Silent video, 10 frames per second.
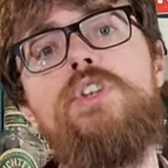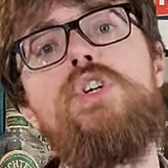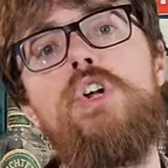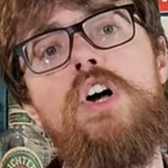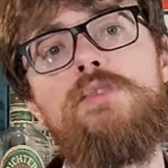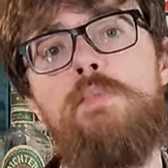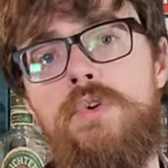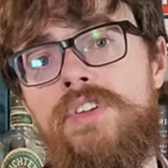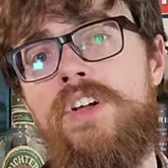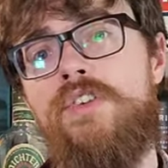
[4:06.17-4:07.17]
should cost
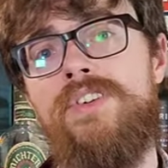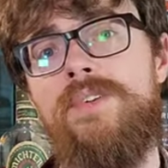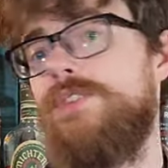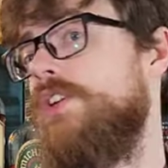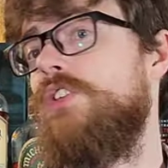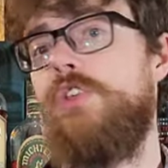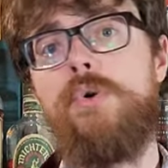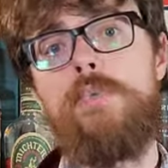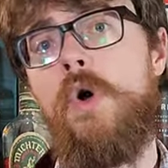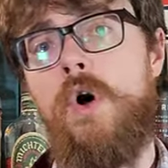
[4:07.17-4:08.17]
more than $100,
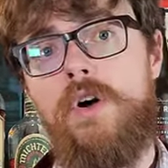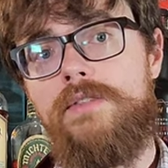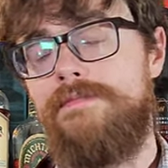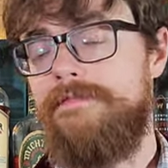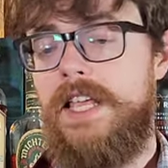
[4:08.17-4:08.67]
you're wrong.